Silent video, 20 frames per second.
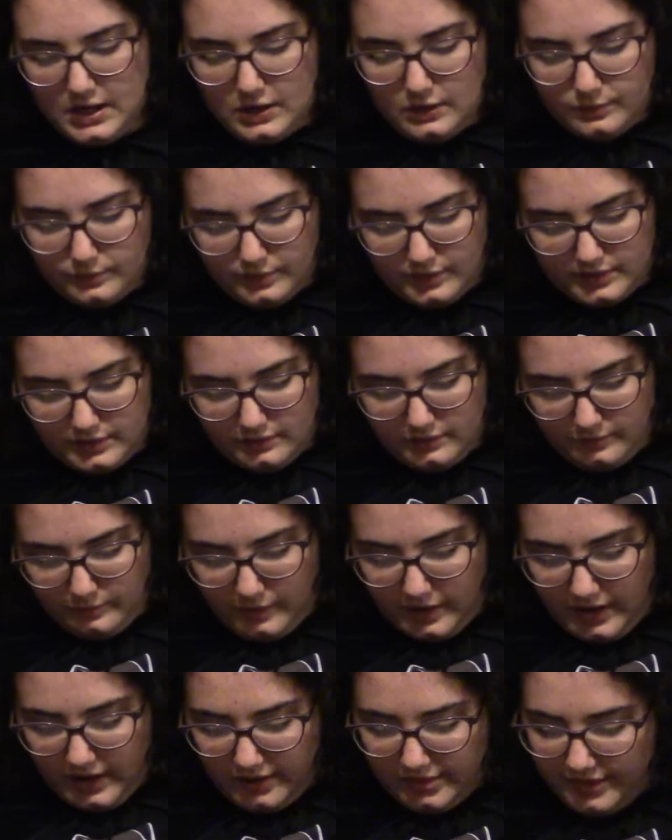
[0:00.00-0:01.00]

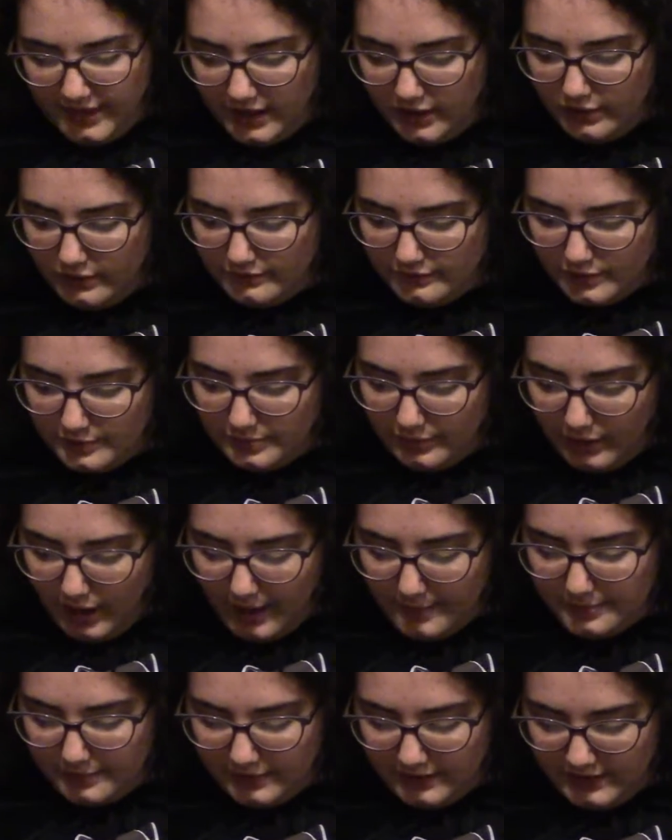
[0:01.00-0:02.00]
"When I think over it
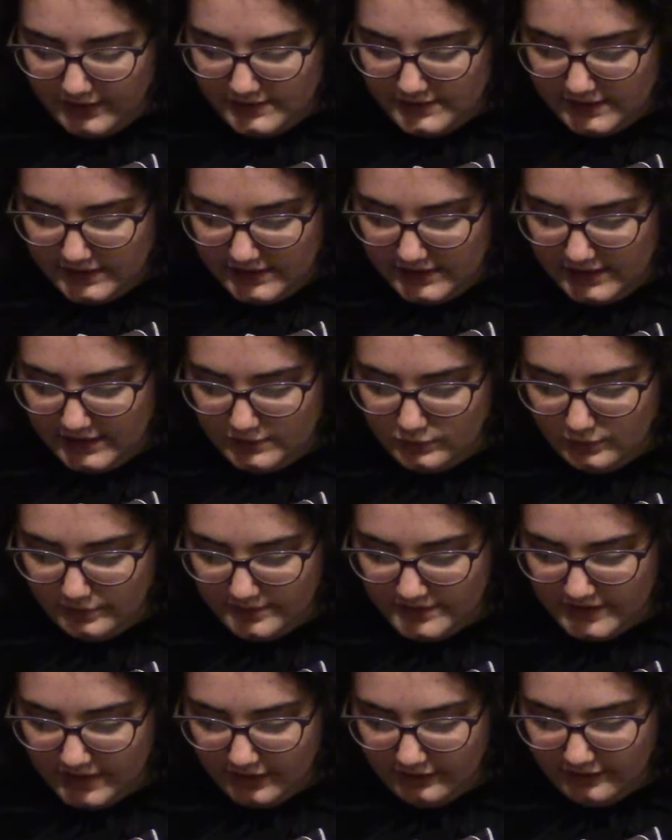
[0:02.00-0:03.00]
properly," said he to
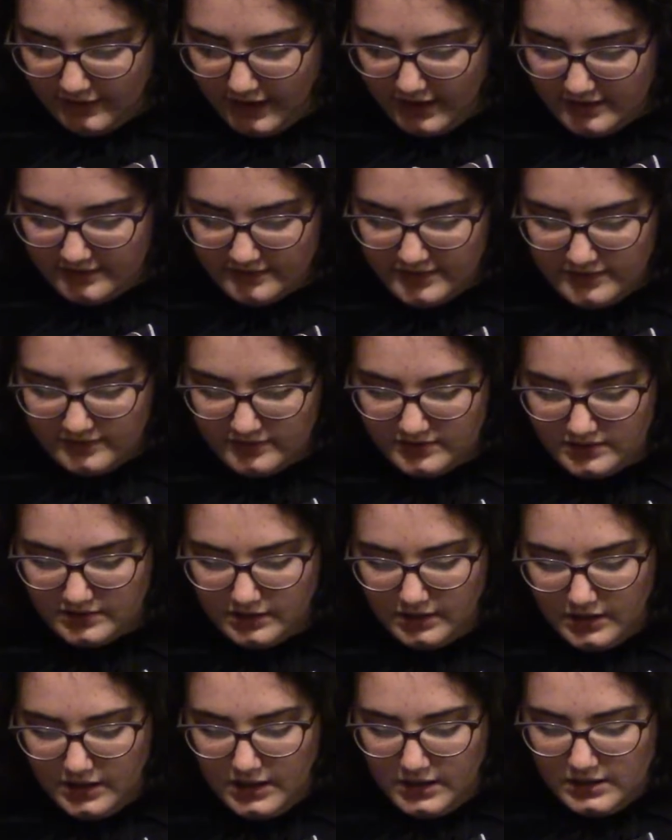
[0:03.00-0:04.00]
himself, "I have even
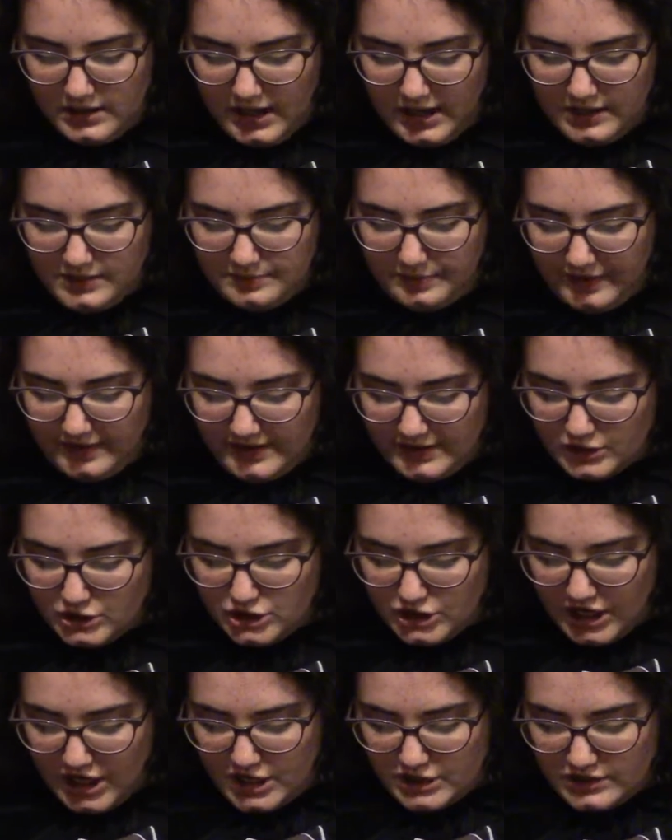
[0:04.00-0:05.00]
gained by the
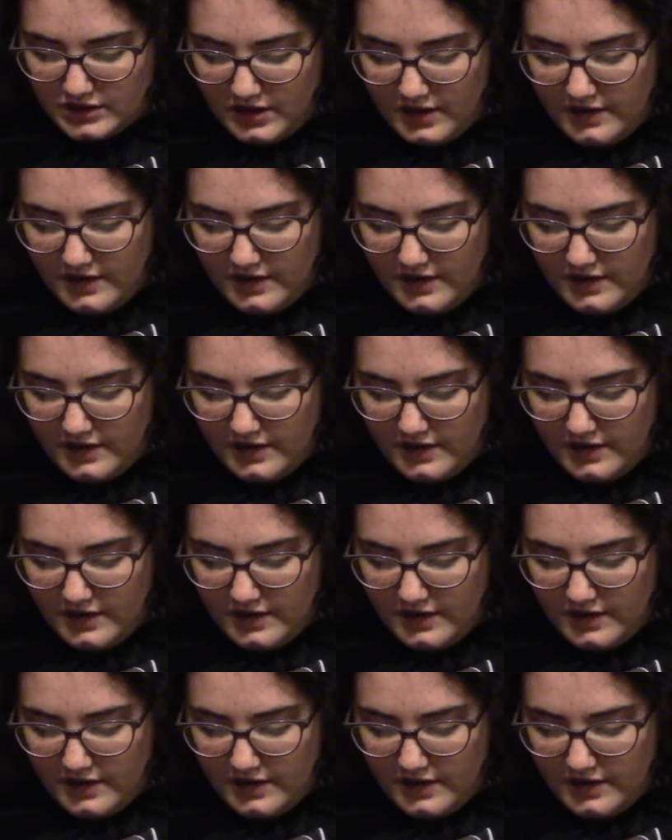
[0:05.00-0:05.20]
exchange.